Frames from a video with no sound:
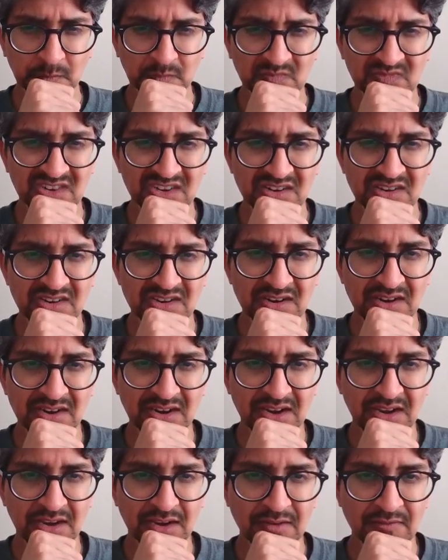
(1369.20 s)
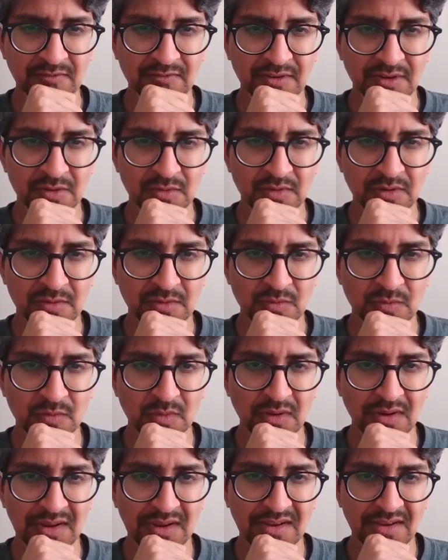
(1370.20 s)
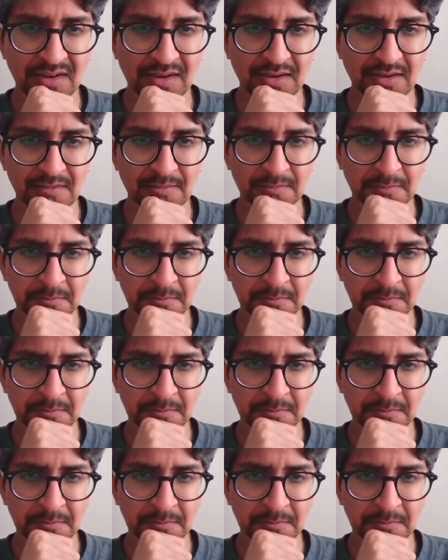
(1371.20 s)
And yet I can't figure out why